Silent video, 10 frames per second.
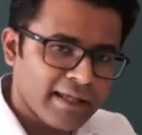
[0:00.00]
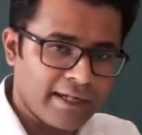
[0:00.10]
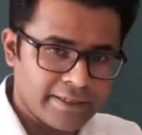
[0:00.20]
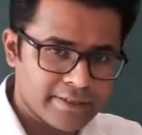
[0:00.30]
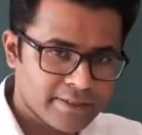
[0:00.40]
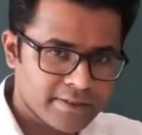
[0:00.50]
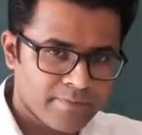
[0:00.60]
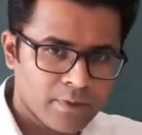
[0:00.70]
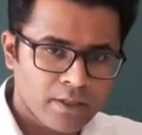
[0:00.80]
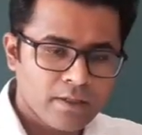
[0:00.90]
halides,
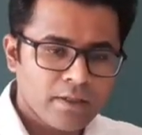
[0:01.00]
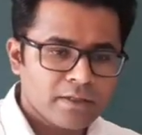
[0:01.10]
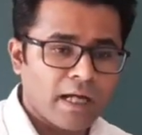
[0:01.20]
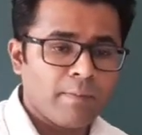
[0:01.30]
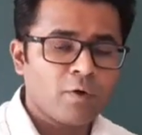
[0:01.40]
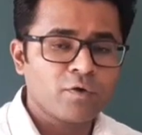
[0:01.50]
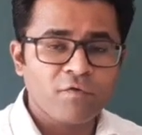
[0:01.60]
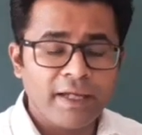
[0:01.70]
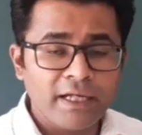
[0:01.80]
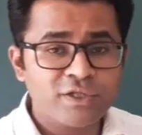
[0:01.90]
the amount
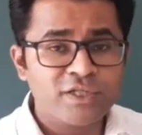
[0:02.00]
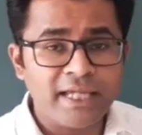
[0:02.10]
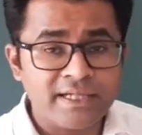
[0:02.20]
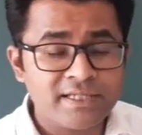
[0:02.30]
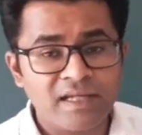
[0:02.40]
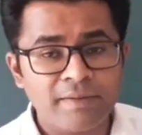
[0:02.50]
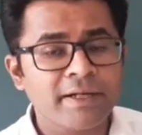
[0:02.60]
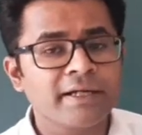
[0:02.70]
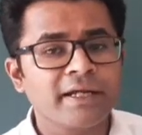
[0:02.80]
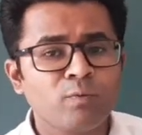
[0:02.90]
of energy that is
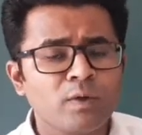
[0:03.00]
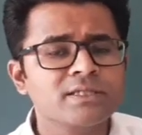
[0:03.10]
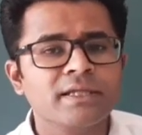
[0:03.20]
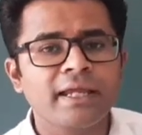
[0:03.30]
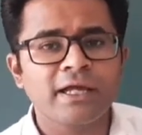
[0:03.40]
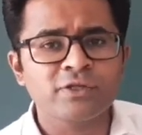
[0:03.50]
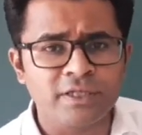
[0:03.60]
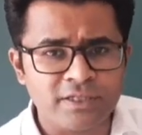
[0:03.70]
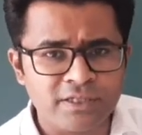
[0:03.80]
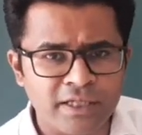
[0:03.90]
liberated once the reaction
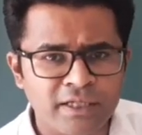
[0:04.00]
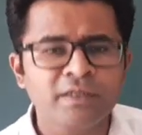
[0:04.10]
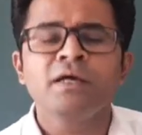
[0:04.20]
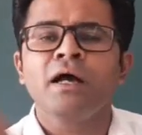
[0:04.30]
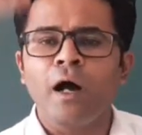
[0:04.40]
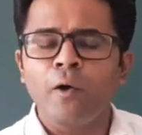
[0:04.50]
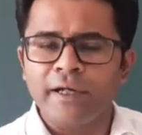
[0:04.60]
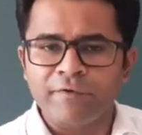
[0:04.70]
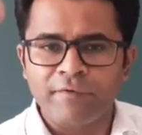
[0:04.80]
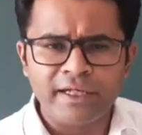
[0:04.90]
is done, how
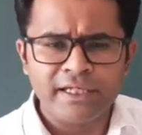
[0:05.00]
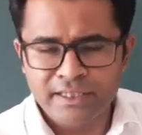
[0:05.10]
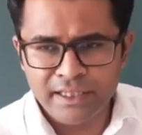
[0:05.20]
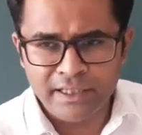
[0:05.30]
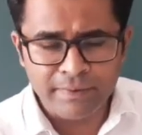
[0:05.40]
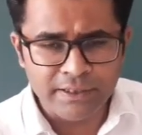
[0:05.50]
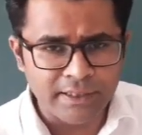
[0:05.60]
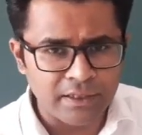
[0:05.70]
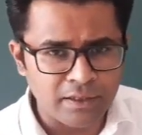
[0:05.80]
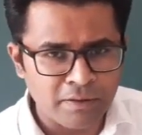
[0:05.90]
it varies in a
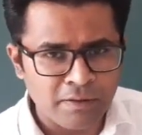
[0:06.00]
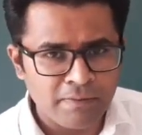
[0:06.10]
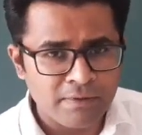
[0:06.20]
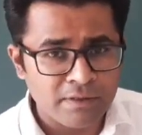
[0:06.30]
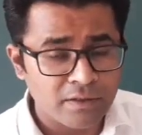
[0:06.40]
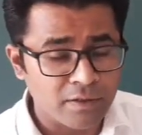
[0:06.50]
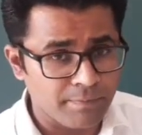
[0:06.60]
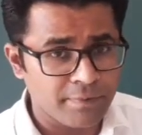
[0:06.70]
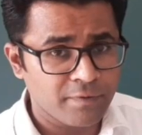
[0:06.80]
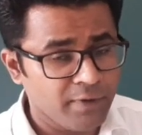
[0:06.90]
particular
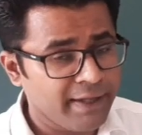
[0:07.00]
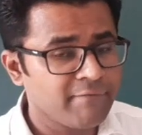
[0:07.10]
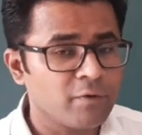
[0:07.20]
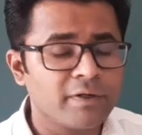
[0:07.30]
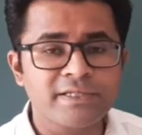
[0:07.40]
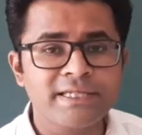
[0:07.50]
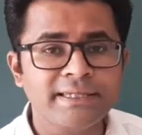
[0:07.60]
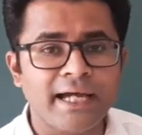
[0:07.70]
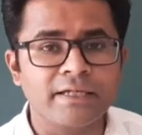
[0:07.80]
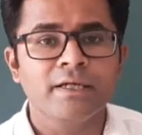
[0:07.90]
group. We have already
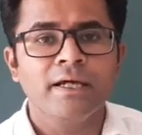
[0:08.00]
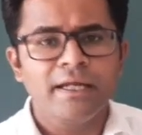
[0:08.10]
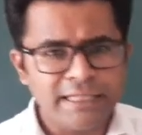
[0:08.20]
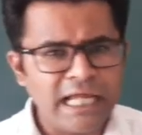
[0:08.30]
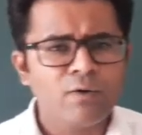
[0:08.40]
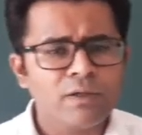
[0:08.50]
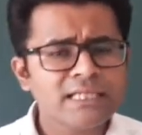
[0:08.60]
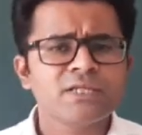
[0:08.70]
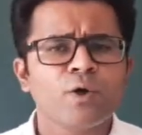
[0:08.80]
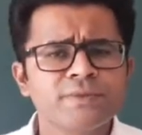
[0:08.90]
seen that. Now,
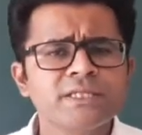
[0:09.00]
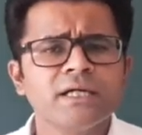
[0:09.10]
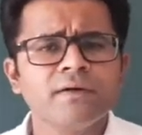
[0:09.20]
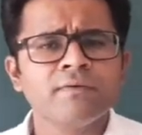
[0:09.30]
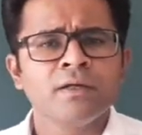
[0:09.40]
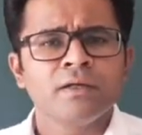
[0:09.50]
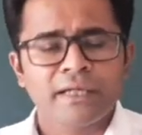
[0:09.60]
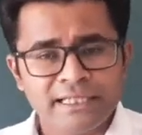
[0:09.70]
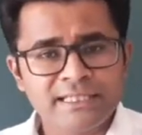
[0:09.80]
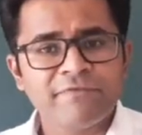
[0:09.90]
let's
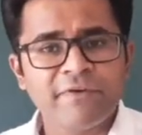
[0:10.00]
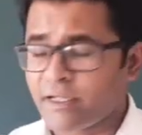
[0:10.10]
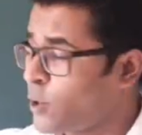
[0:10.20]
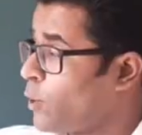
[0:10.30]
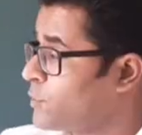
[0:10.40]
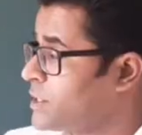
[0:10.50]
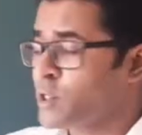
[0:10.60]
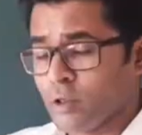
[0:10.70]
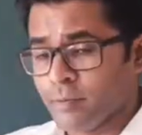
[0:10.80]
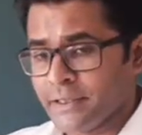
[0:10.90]
observe its effect on the
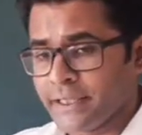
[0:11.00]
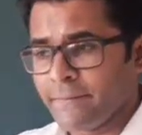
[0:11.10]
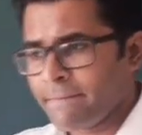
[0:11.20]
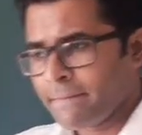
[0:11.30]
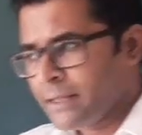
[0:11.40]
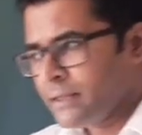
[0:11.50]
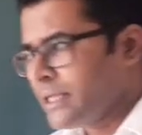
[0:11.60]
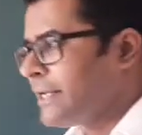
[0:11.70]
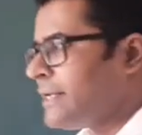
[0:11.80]
solubility. That